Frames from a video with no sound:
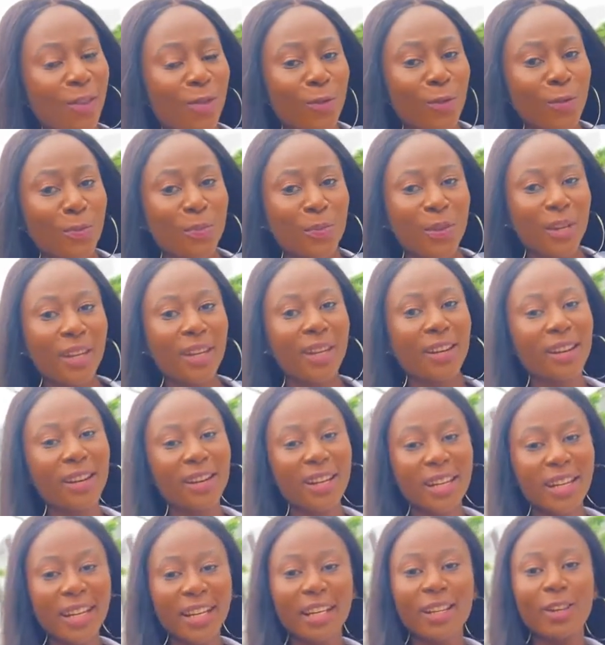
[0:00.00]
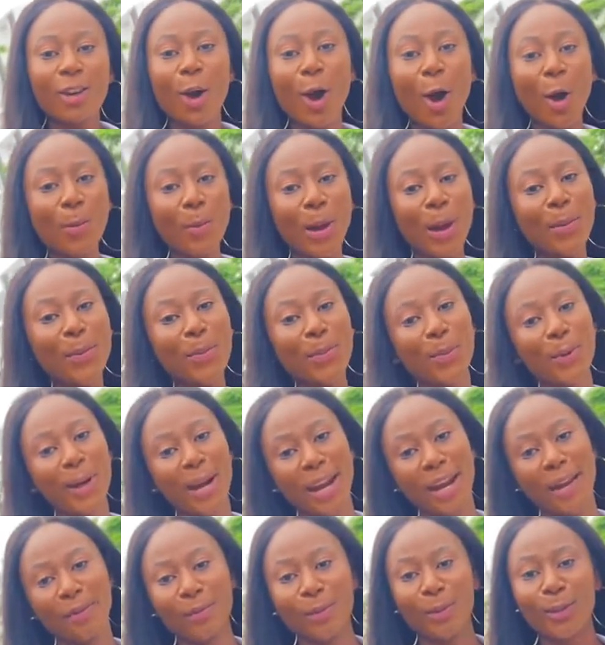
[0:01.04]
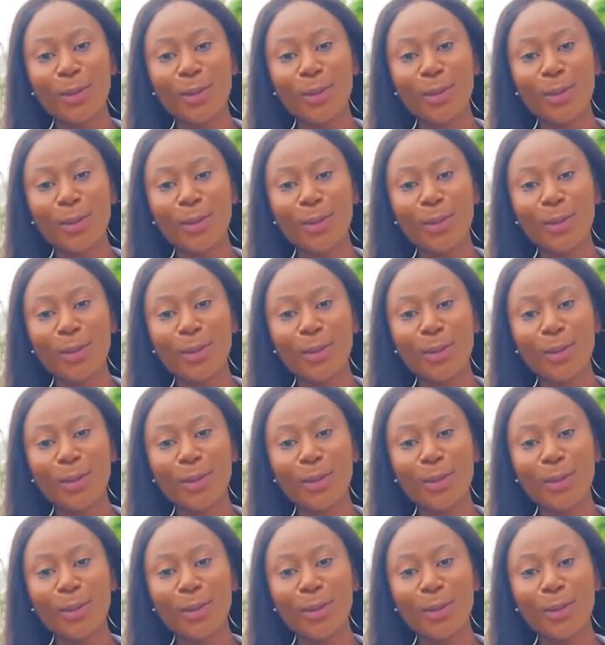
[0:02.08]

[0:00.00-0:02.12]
will be in Urban Prime,